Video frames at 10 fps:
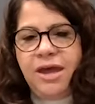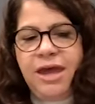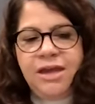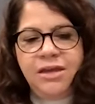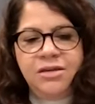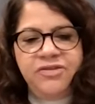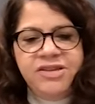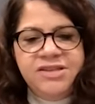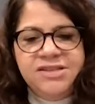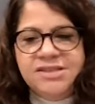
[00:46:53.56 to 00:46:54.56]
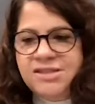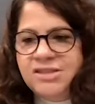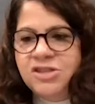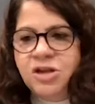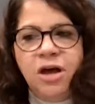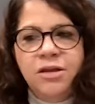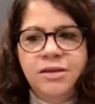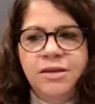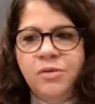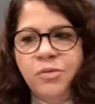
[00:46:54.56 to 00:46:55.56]
And if it's
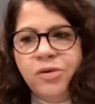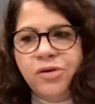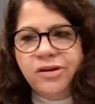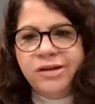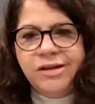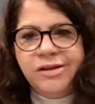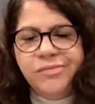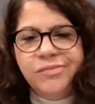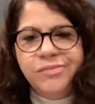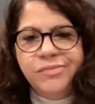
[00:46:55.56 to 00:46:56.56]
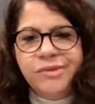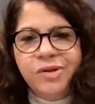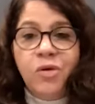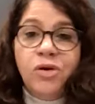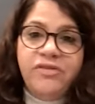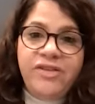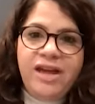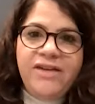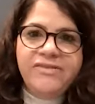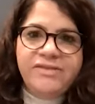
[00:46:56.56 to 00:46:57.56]
nothing working, or if I
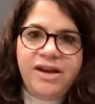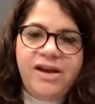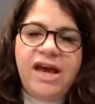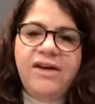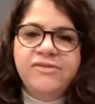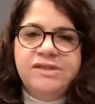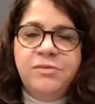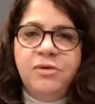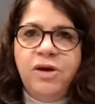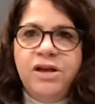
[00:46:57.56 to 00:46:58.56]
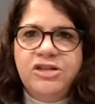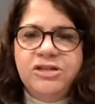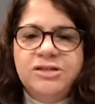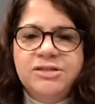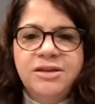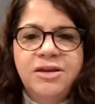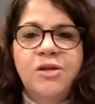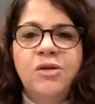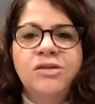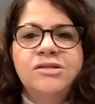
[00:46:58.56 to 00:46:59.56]
have some questions,
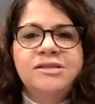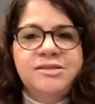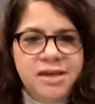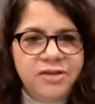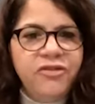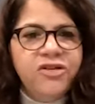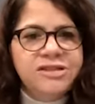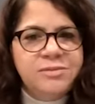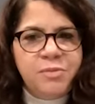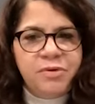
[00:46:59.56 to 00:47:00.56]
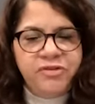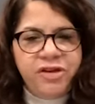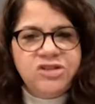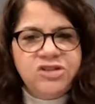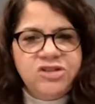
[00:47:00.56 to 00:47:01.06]
seek for some professional